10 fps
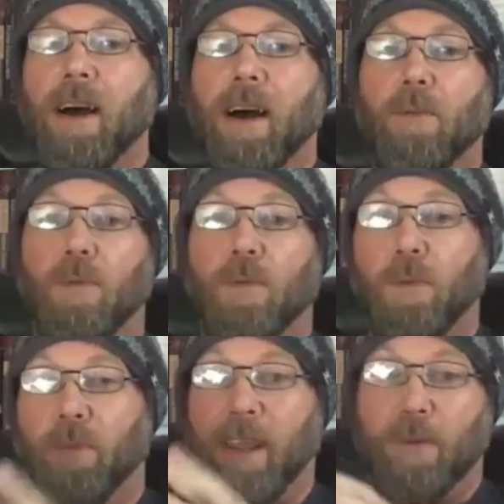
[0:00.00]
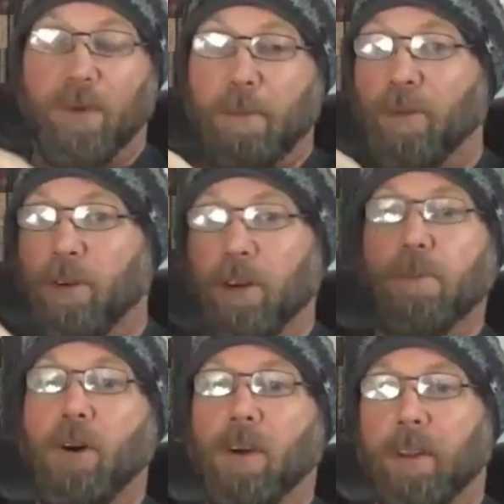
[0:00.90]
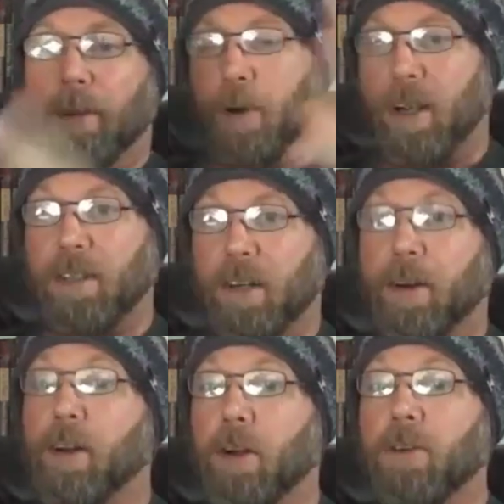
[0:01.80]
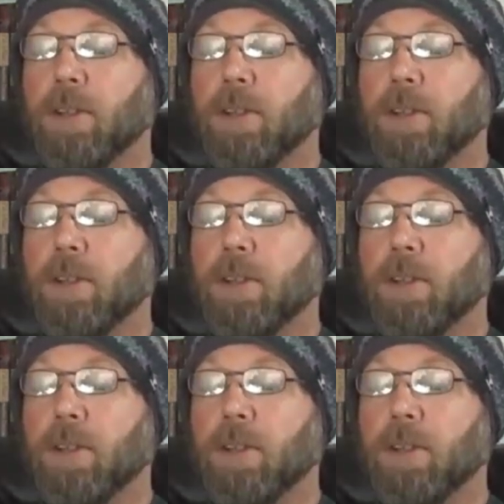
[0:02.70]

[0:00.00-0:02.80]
the way we prefer to spar in Libre is in an enclosed